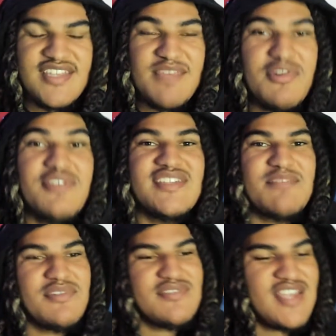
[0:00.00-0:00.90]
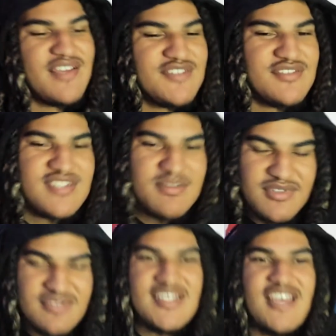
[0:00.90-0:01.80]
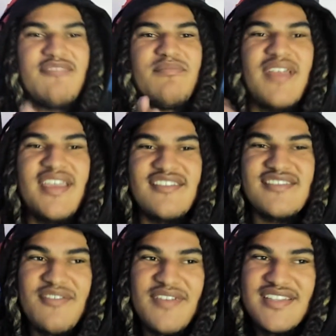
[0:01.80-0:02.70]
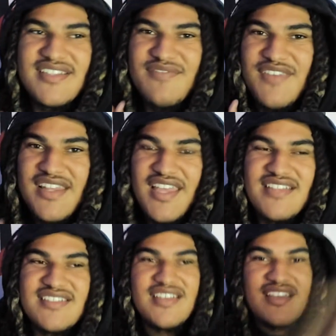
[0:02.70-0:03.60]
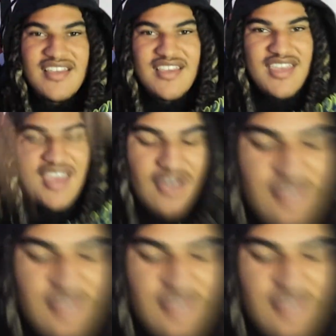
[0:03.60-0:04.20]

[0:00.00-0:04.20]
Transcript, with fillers: Blu, C Blu tough too, C Blu tough. But I ain't gonna try to get this bit. Let's go.